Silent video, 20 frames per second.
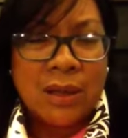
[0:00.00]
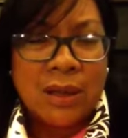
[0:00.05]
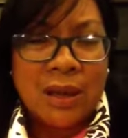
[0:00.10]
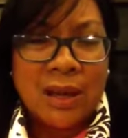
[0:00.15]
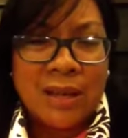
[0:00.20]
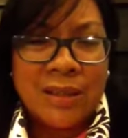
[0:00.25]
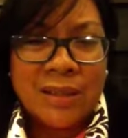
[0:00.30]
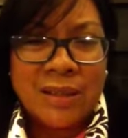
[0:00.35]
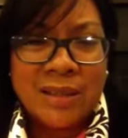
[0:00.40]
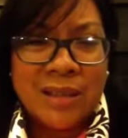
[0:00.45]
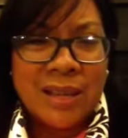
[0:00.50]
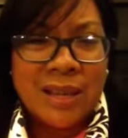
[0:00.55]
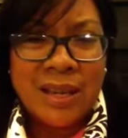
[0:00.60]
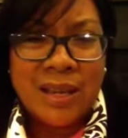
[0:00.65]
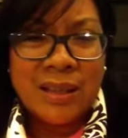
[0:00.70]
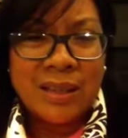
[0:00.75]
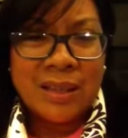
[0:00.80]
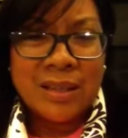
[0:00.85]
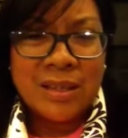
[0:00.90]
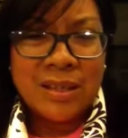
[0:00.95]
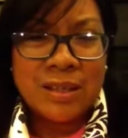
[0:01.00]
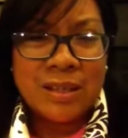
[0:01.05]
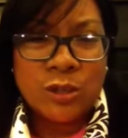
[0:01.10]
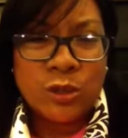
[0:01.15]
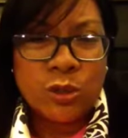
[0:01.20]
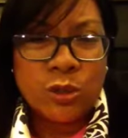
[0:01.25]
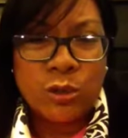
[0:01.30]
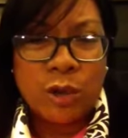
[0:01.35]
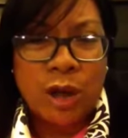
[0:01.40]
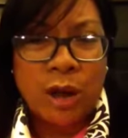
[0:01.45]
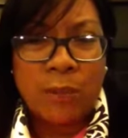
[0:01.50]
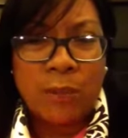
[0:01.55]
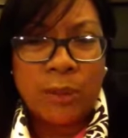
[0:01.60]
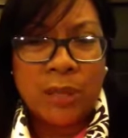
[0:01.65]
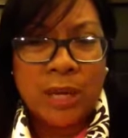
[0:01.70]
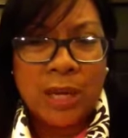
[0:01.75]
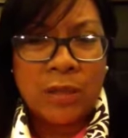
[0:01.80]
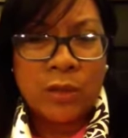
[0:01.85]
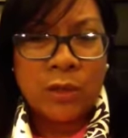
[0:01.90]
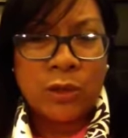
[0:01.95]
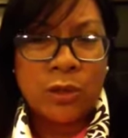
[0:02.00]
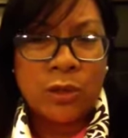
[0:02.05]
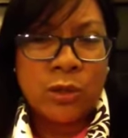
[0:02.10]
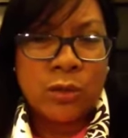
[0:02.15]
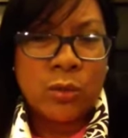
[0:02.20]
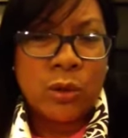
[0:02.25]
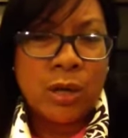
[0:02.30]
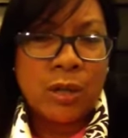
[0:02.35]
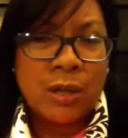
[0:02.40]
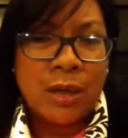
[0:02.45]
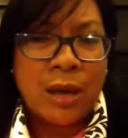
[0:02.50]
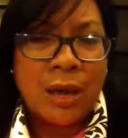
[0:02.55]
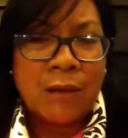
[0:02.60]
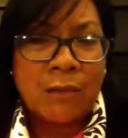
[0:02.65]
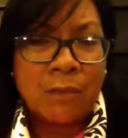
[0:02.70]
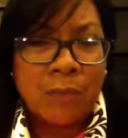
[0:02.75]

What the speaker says: I just think he thinks it's too complicated to do all that.